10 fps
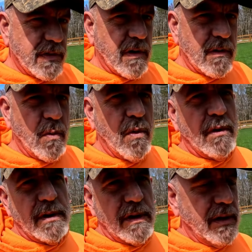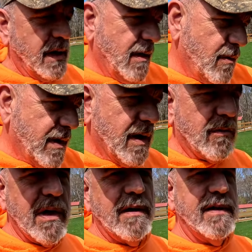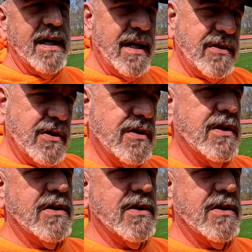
dark walnut and I went around the edges to